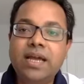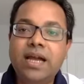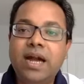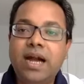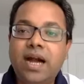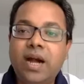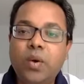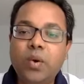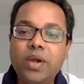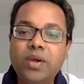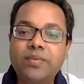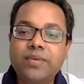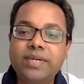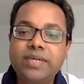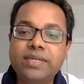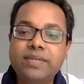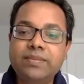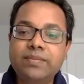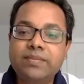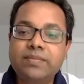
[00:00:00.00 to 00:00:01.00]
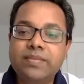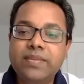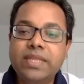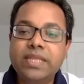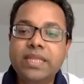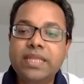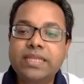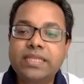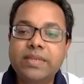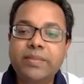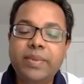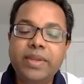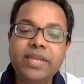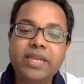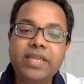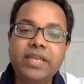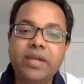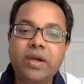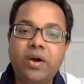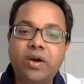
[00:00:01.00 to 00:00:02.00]
However,
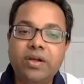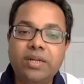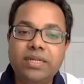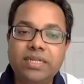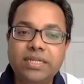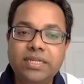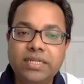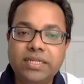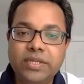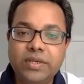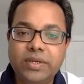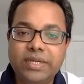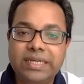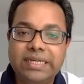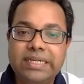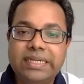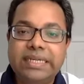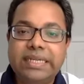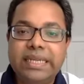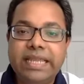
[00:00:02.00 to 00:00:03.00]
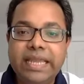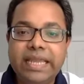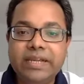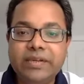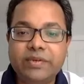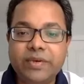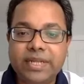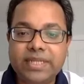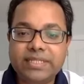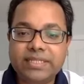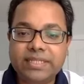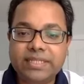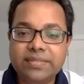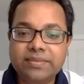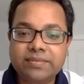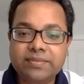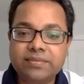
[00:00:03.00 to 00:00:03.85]
depending on your interest,